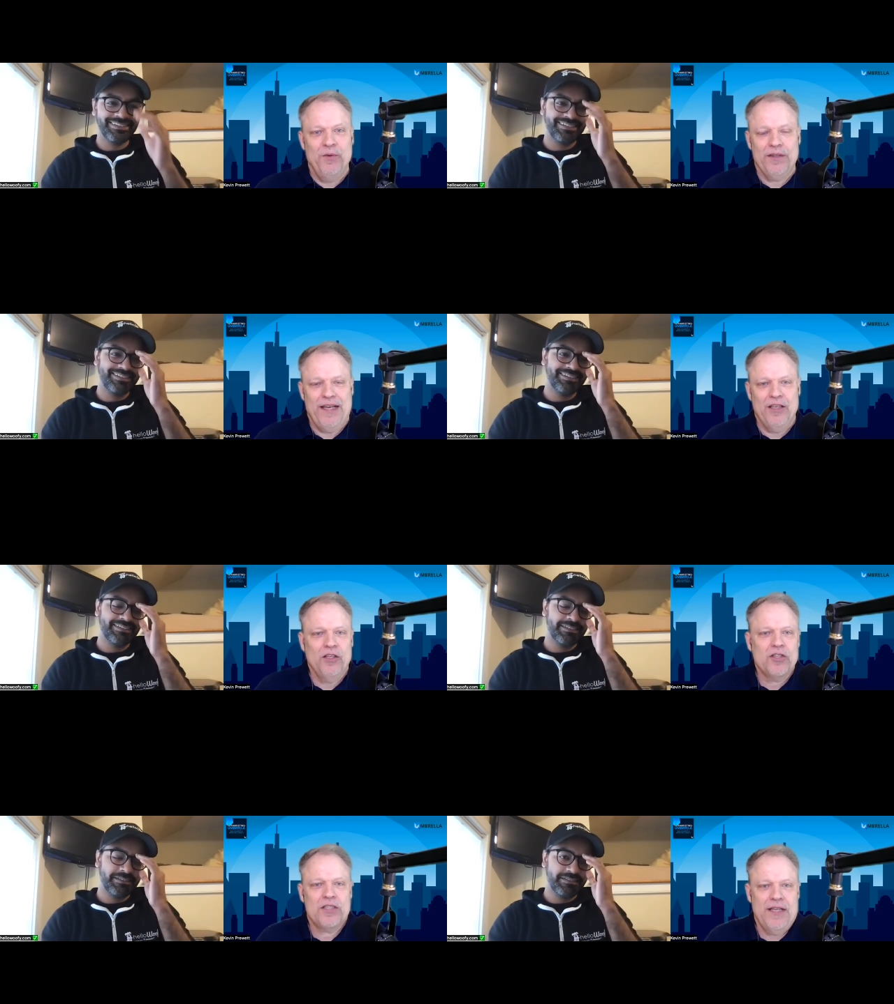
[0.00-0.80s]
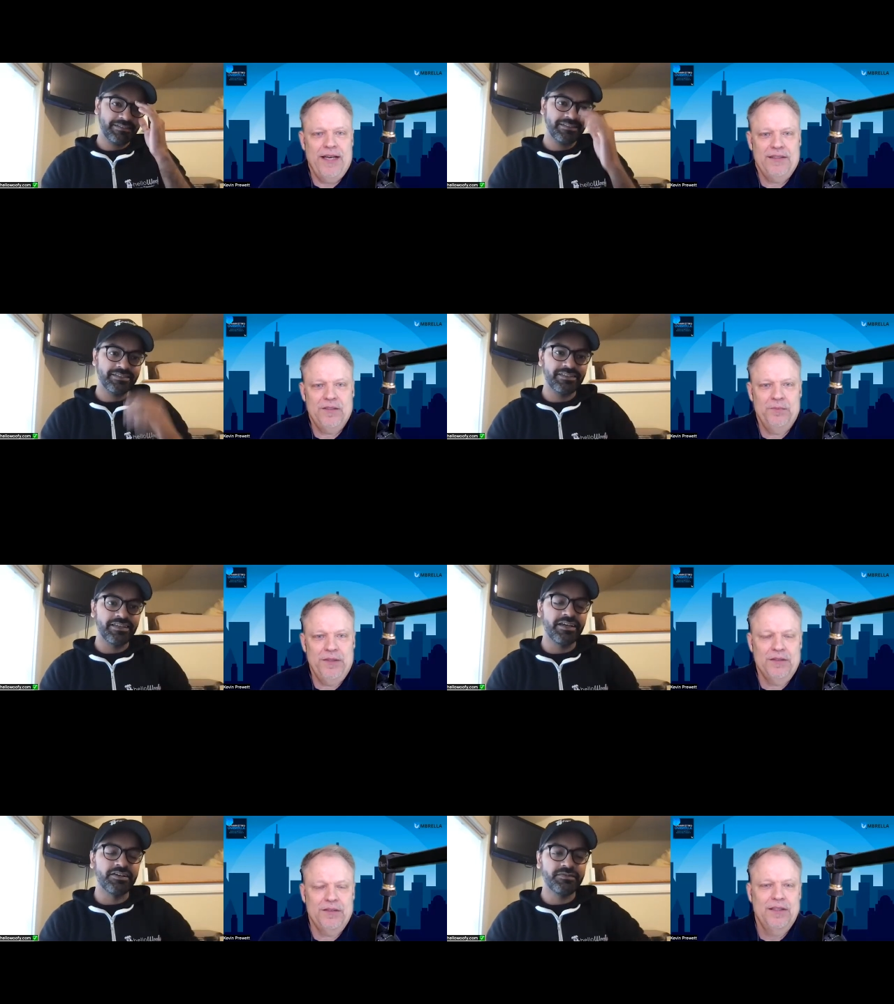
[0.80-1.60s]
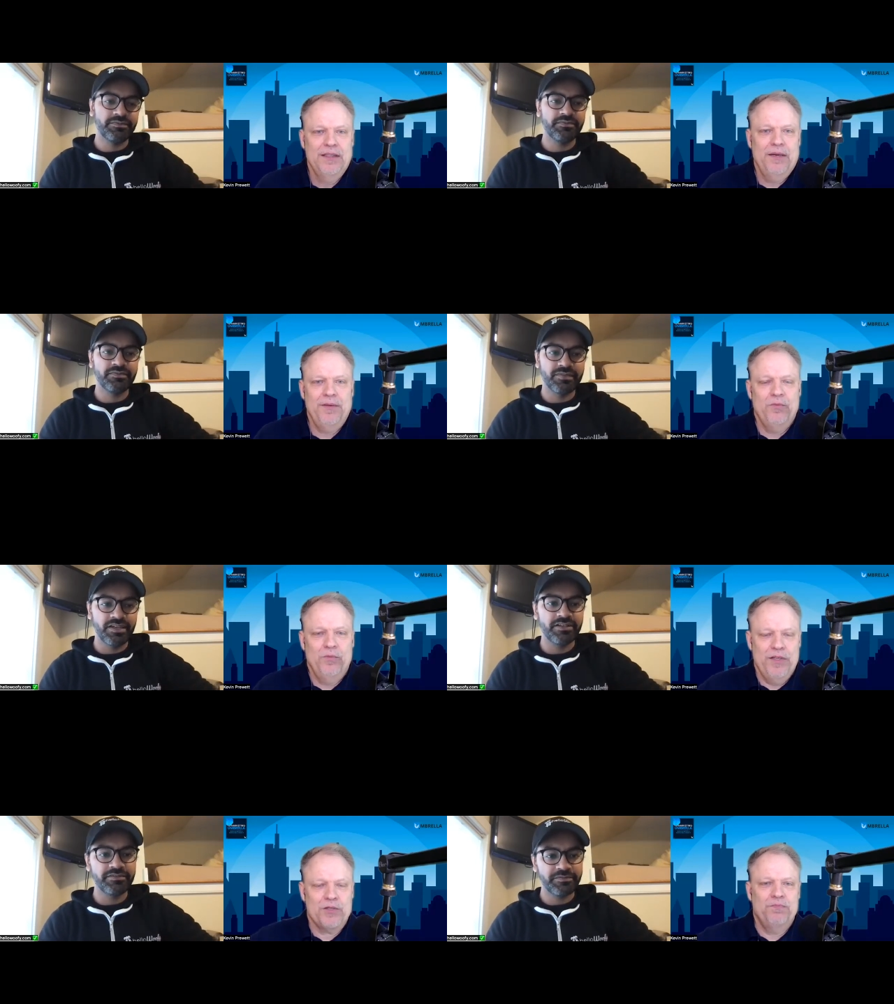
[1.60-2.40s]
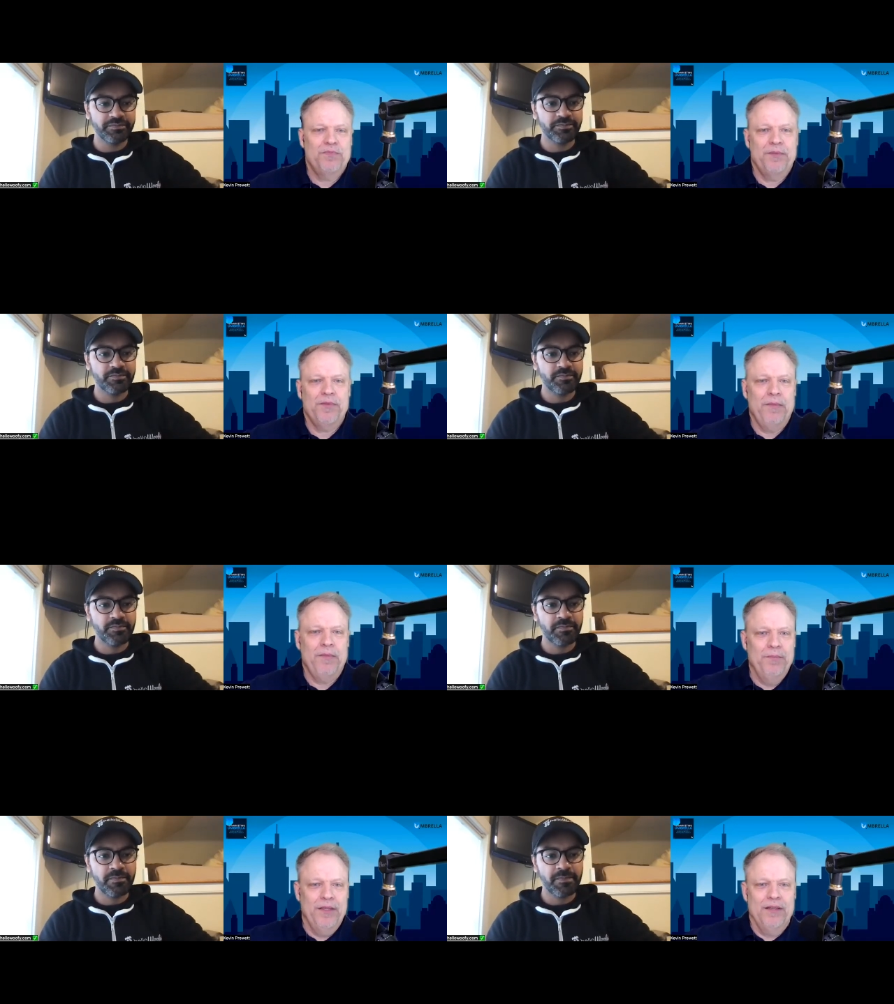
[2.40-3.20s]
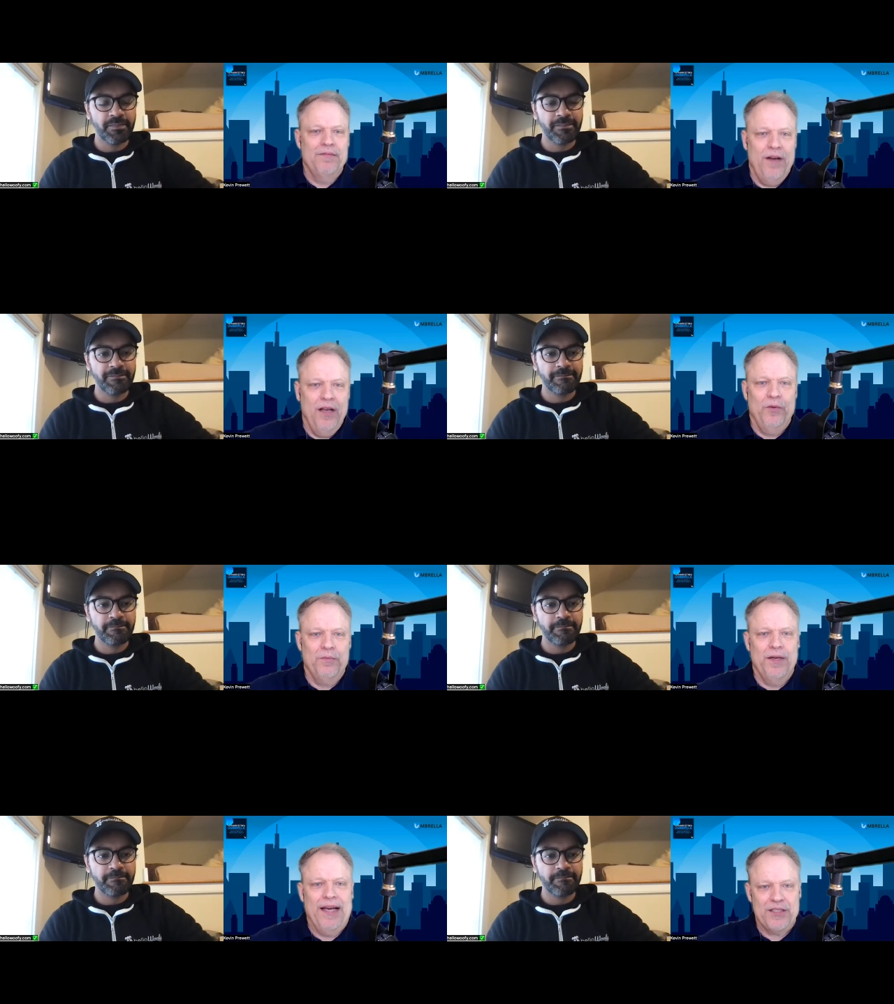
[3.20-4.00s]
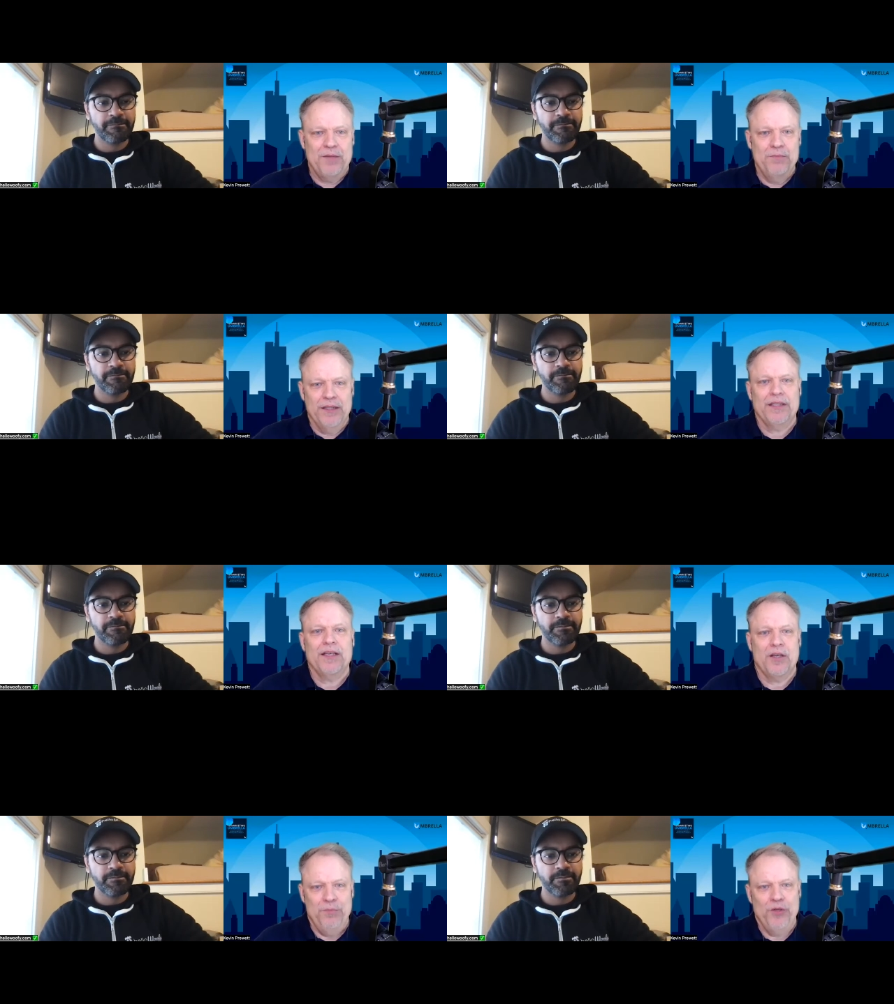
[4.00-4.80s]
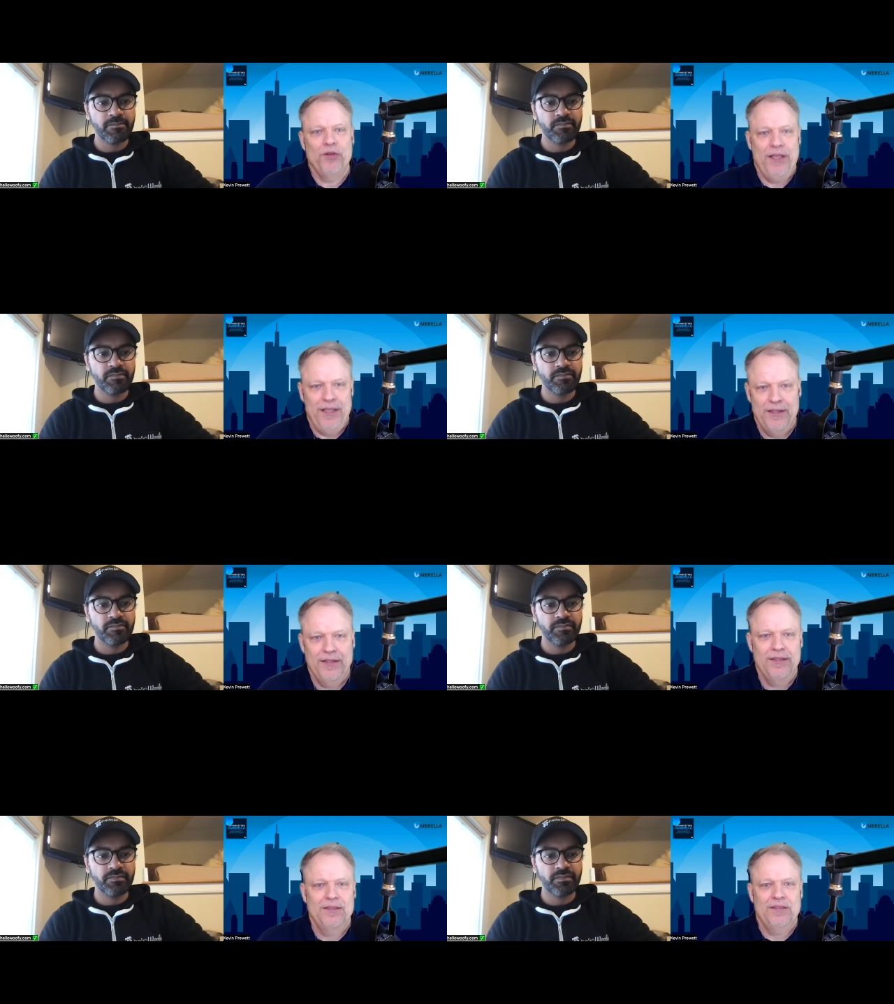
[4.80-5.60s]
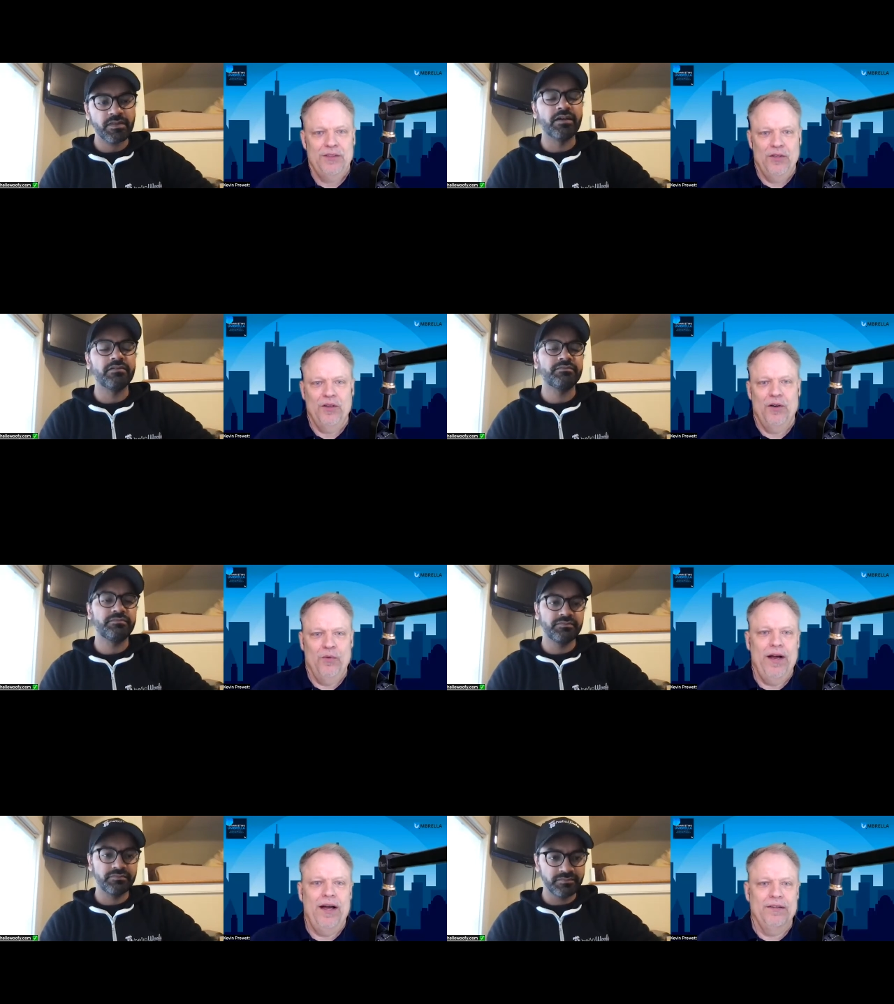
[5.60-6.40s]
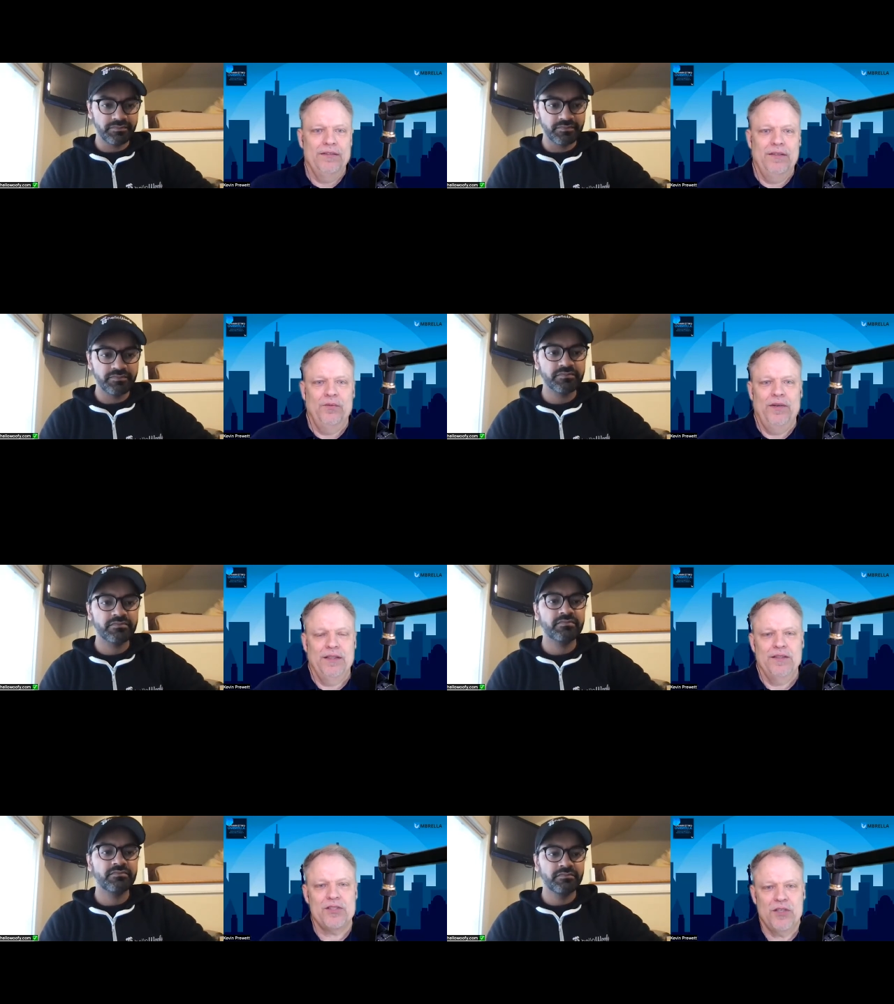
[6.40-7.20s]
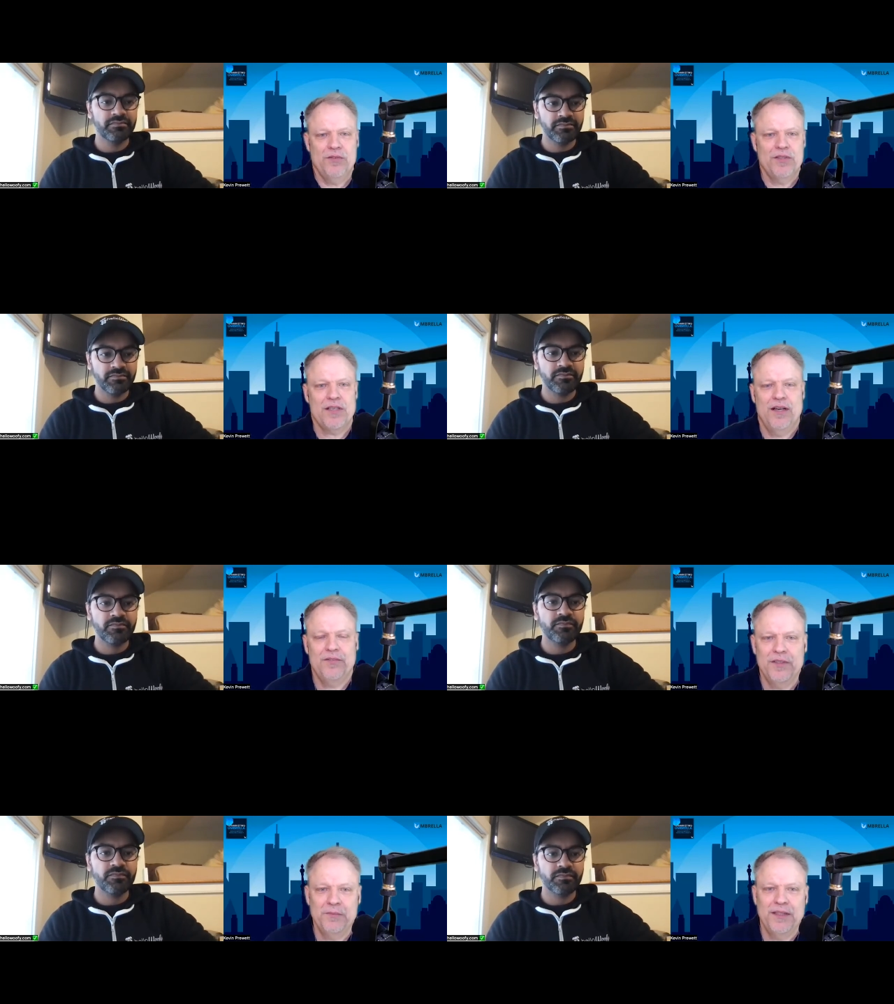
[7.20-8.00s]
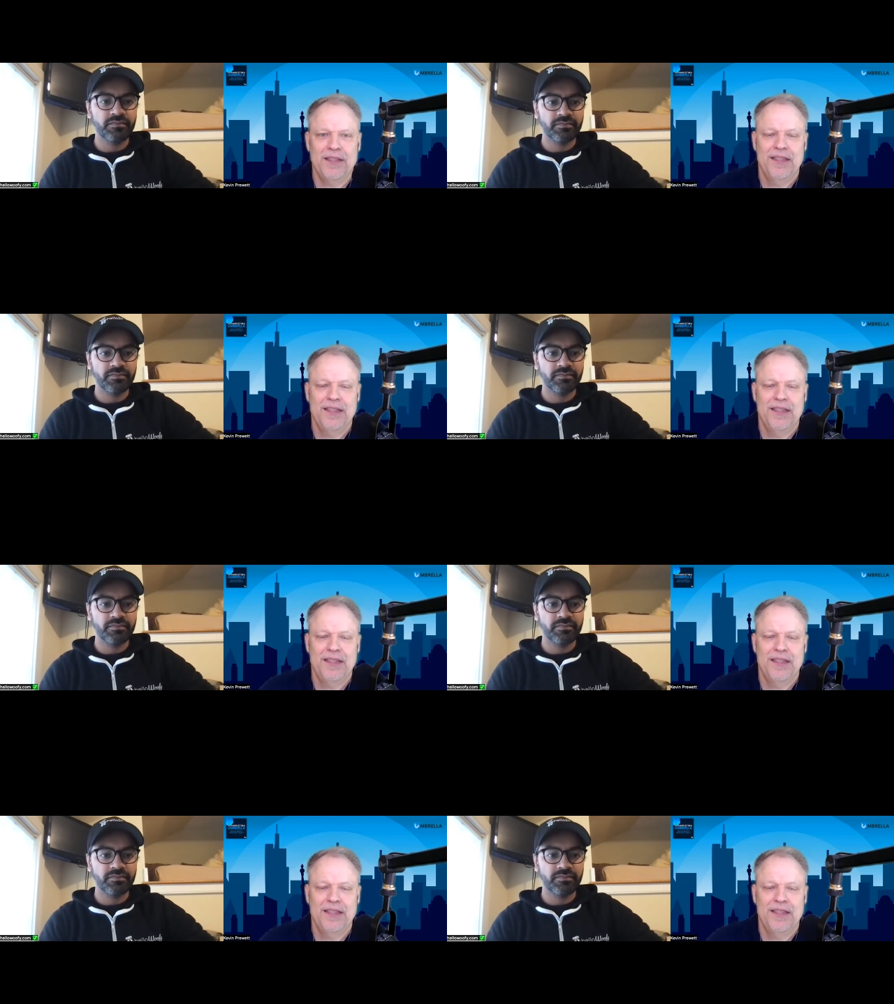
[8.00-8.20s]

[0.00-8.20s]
Speaker 1: what that looks like to build. Yeah. I mean, yeah. there's something about building a following, but actually building a community, you know, around around the service offering. But